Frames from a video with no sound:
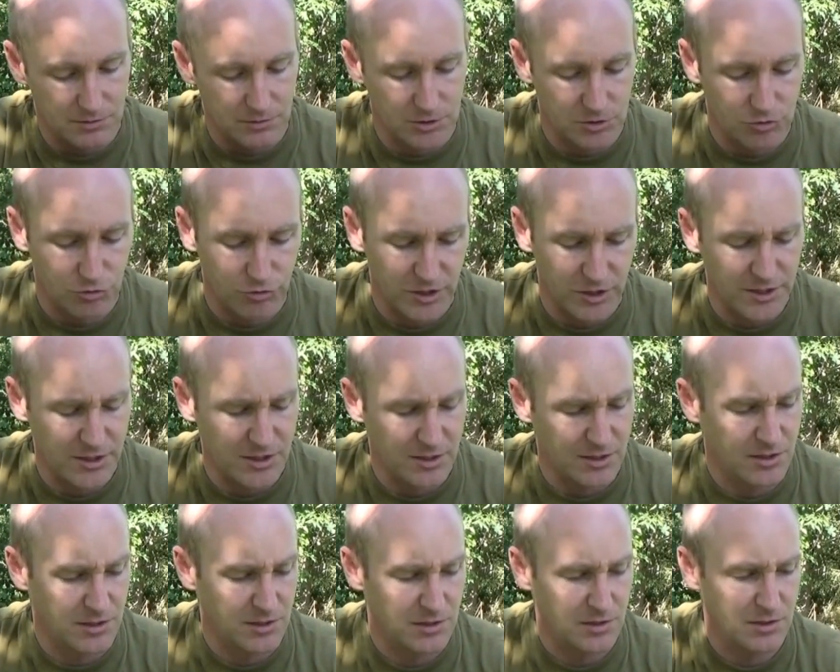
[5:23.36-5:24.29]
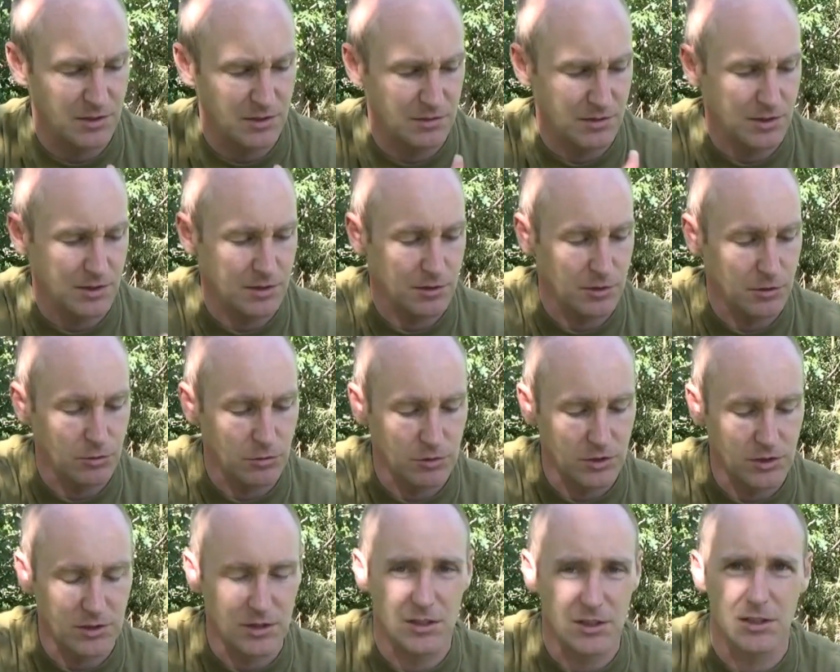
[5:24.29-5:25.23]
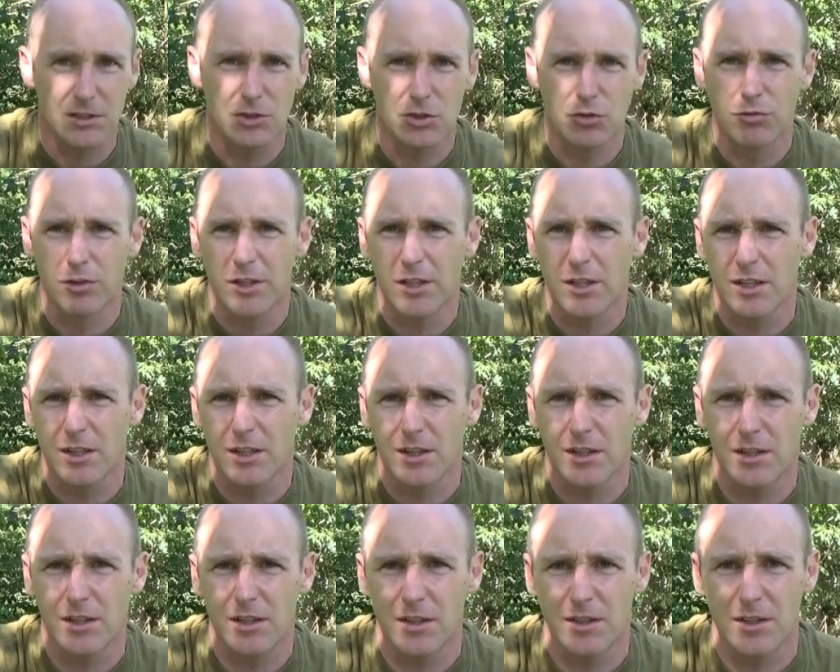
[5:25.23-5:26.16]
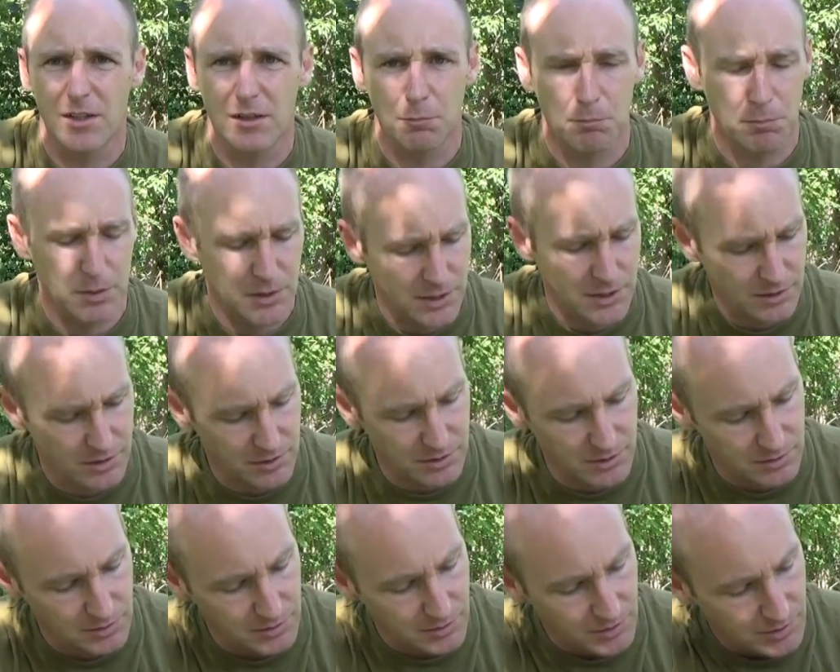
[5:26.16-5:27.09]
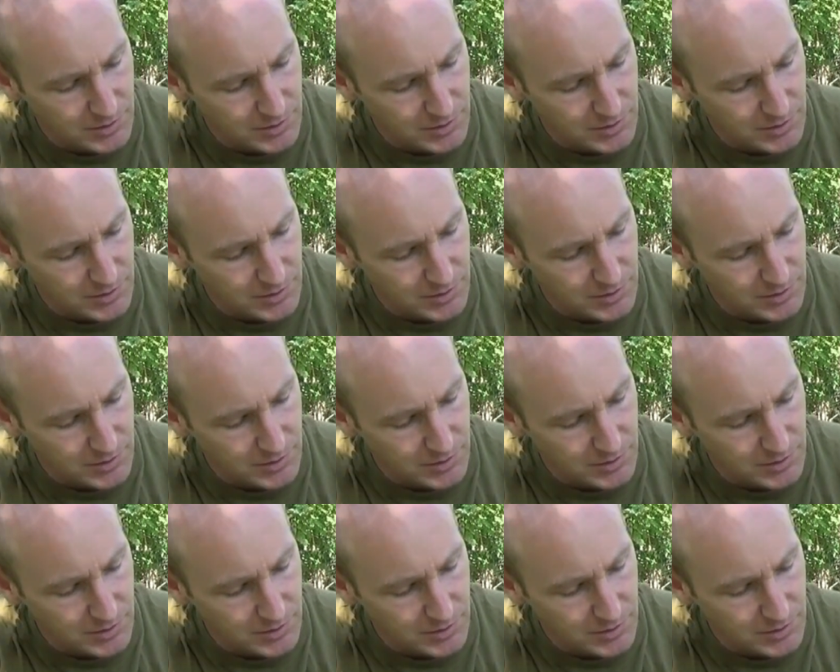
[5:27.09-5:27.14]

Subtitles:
trigger, the whole trigger part here.